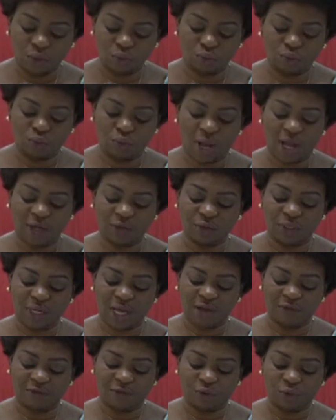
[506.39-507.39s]
to actually
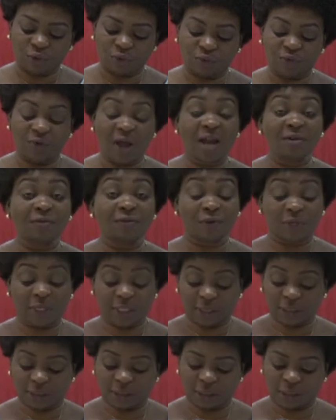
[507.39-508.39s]
have a lot of
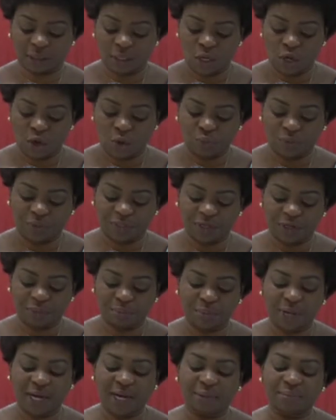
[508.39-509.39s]
advocacy within
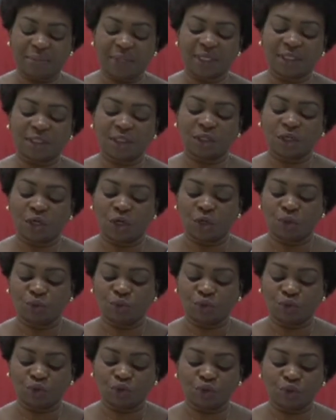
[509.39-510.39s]
Parliament
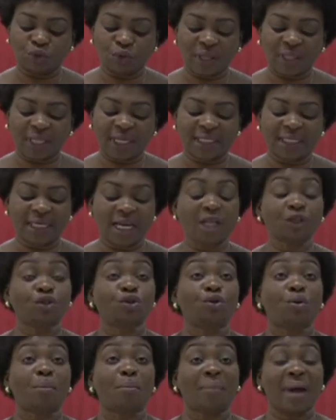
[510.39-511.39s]
to ensure that
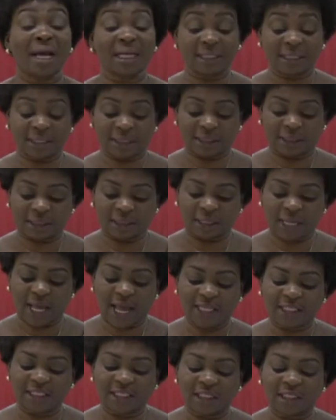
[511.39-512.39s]
national budgets
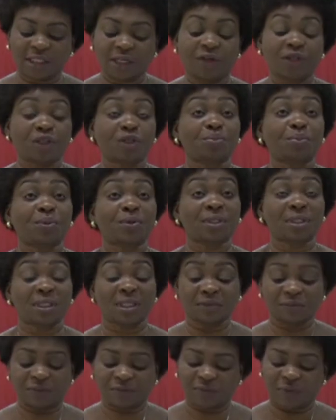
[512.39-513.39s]
are gender
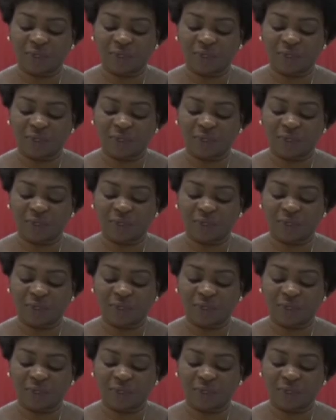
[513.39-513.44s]
responsive,